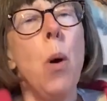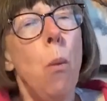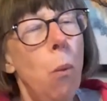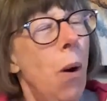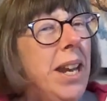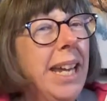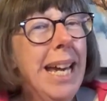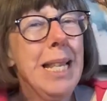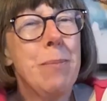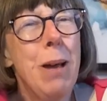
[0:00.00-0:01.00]
When it
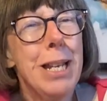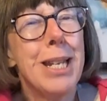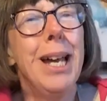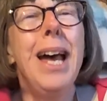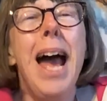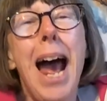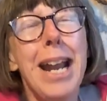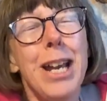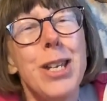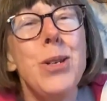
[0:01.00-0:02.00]
gets better
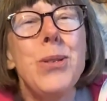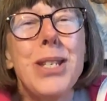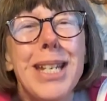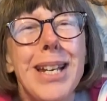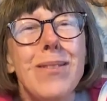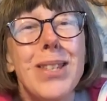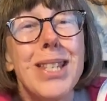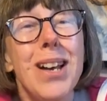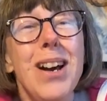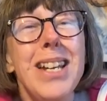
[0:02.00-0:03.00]
and I use it
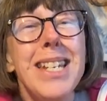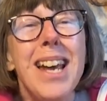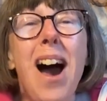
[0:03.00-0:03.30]
outside,